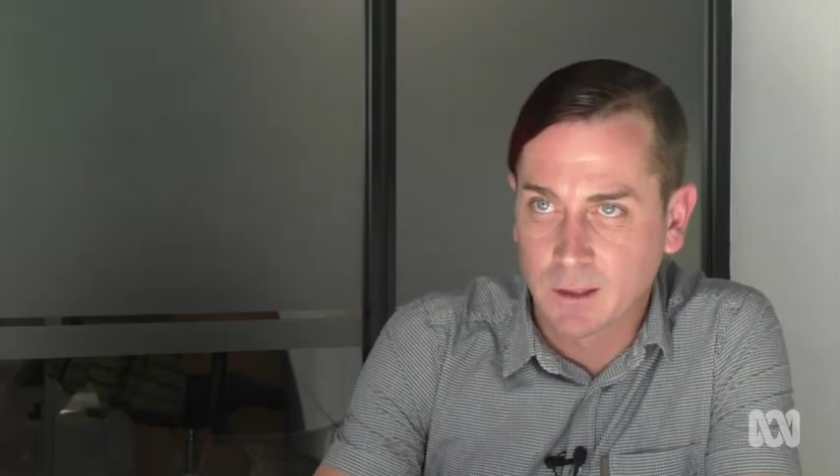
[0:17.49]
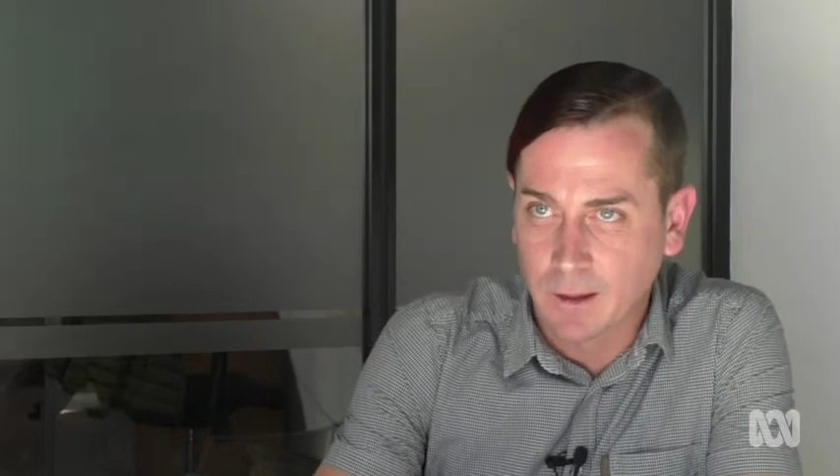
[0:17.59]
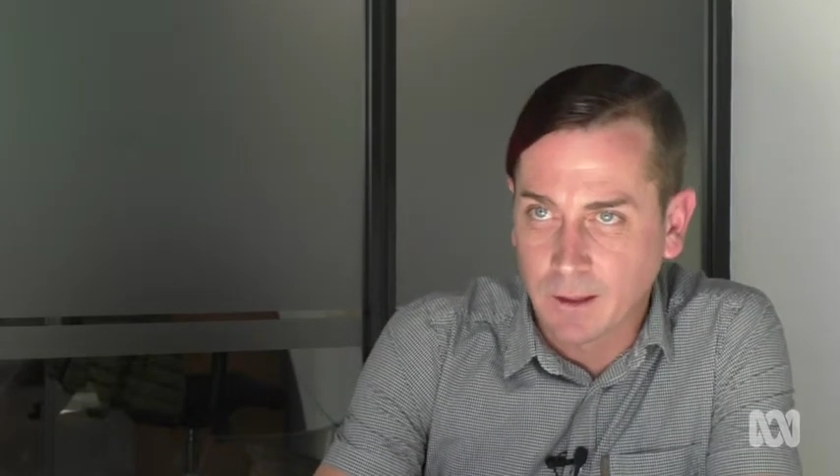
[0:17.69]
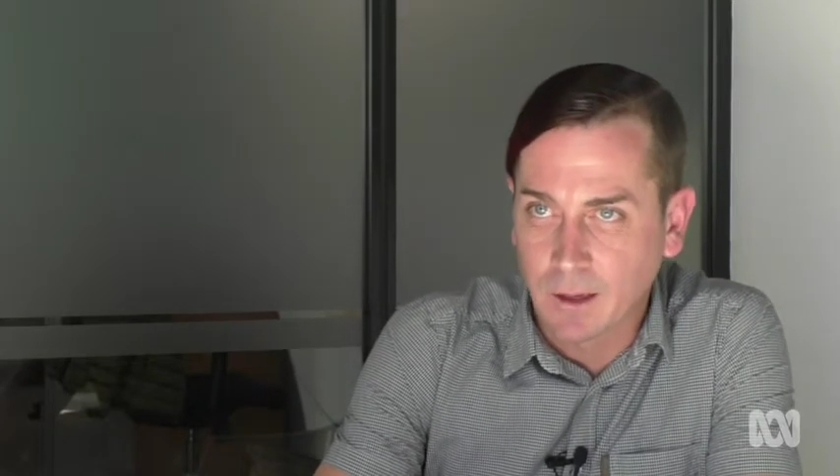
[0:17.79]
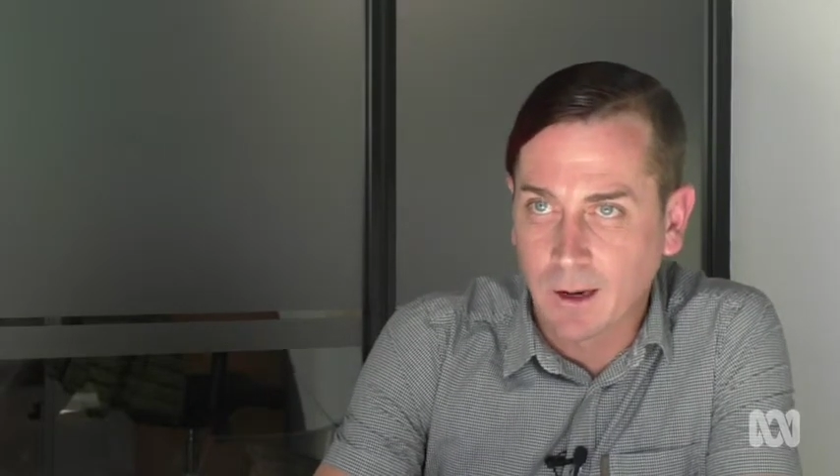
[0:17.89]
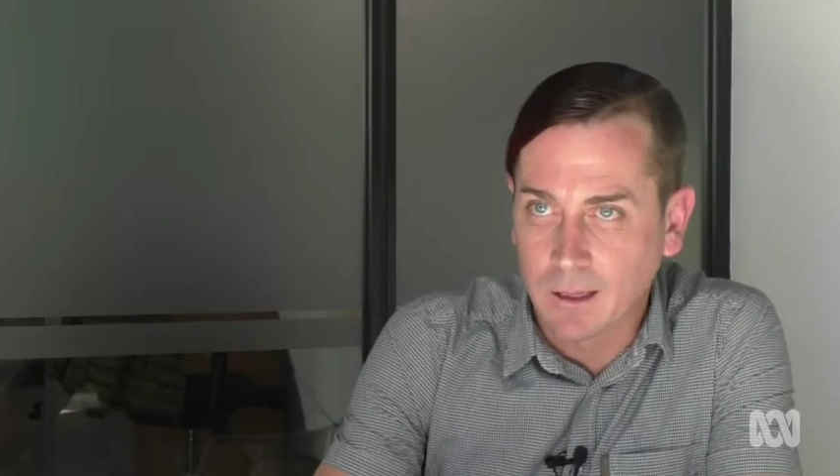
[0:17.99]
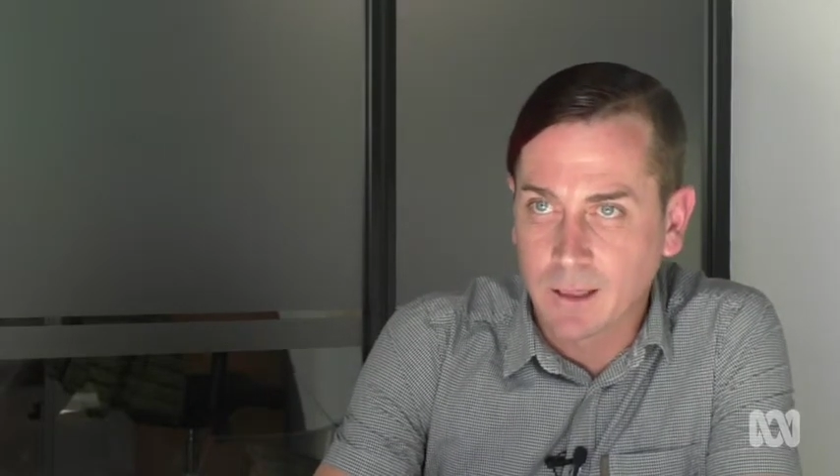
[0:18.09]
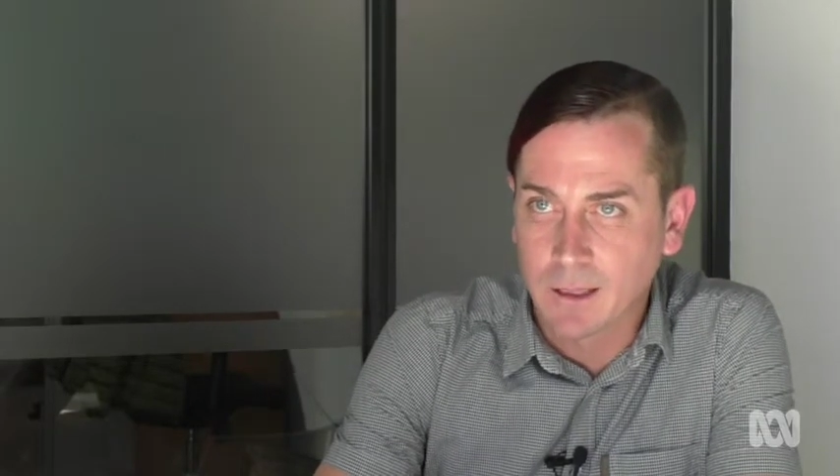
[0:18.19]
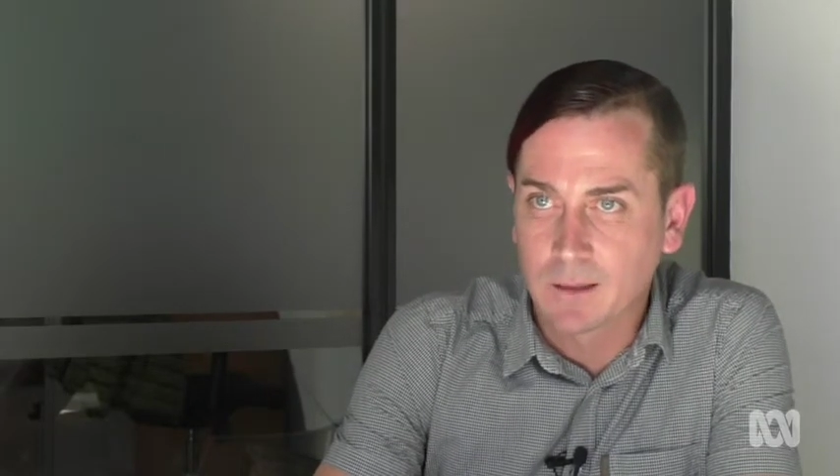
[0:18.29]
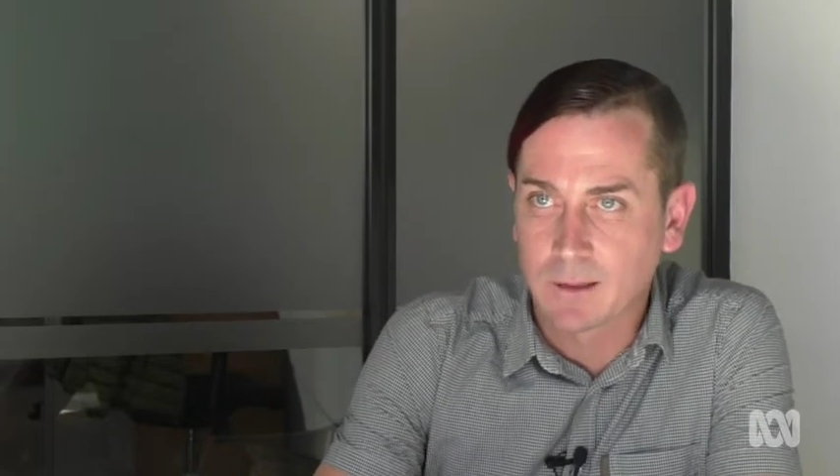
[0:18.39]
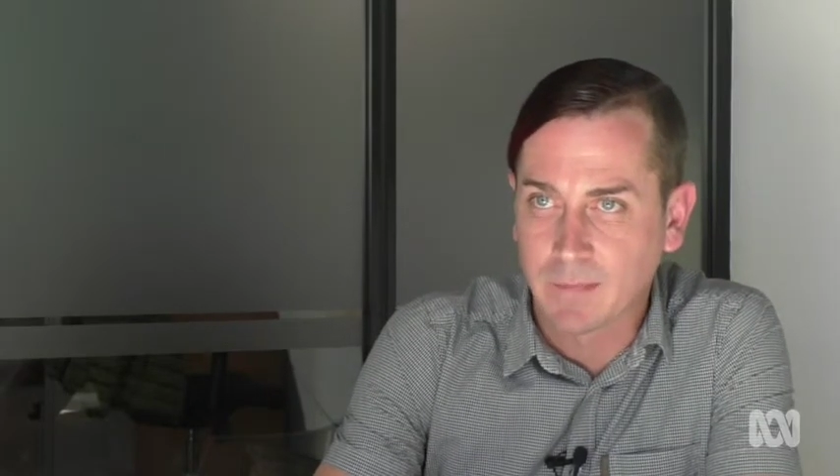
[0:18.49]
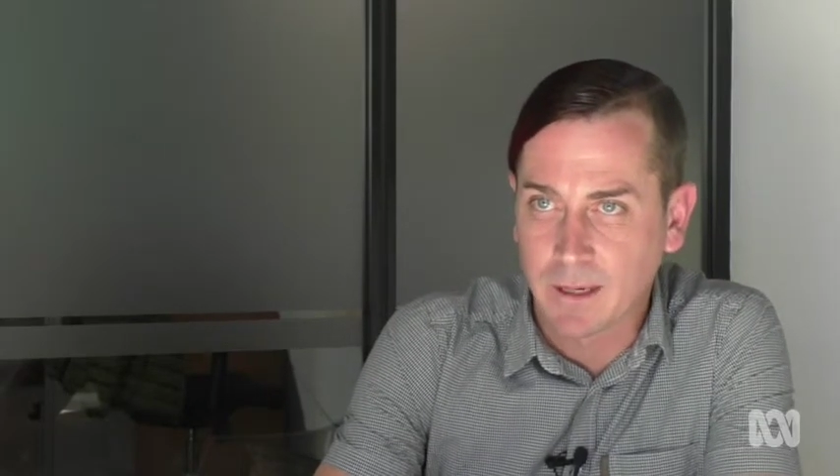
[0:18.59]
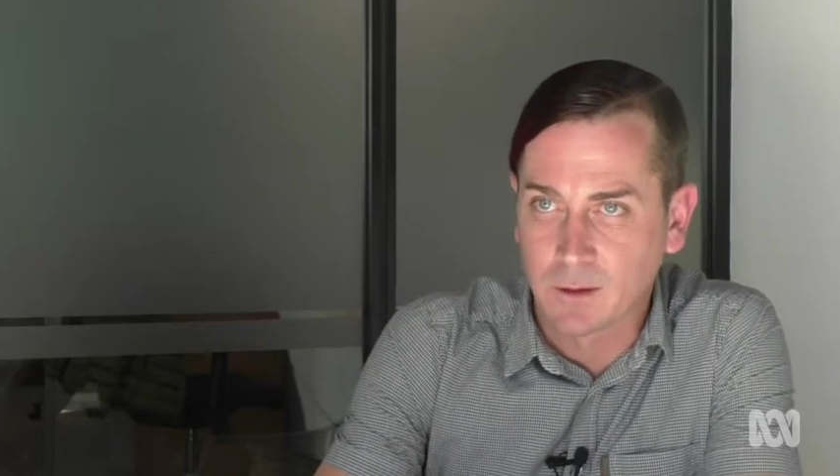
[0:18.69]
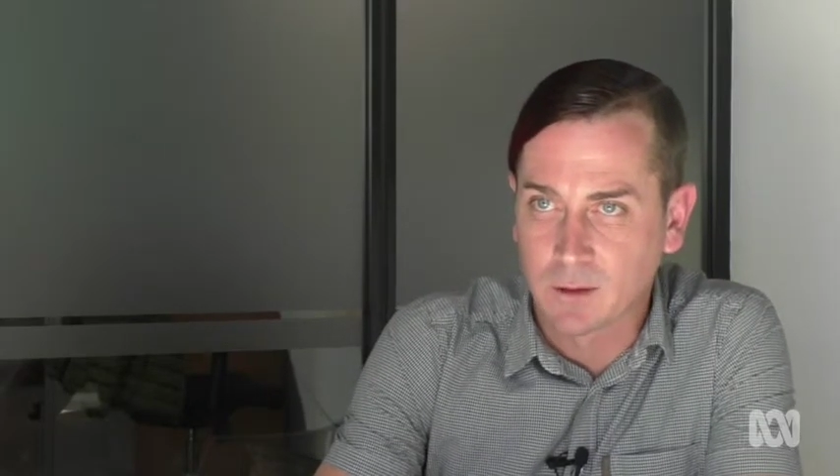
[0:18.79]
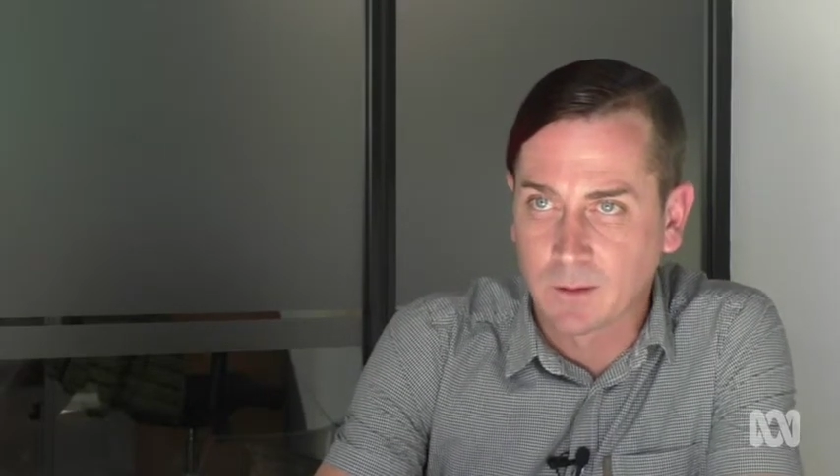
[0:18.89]
sharing your ideas and
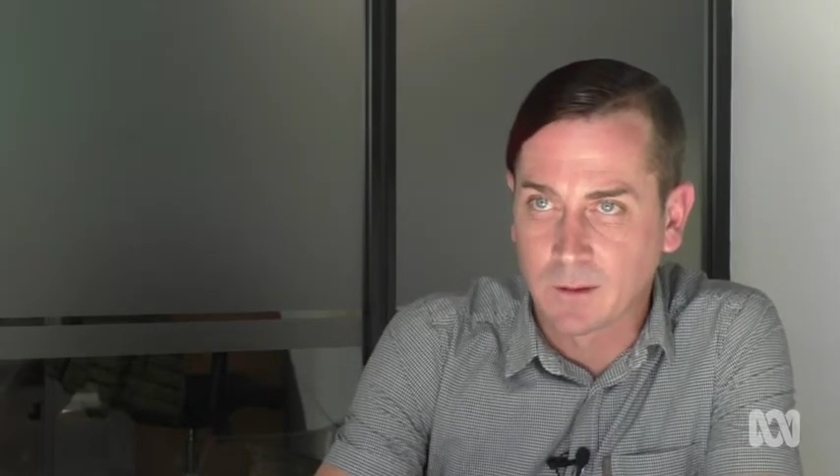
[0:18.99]
making sure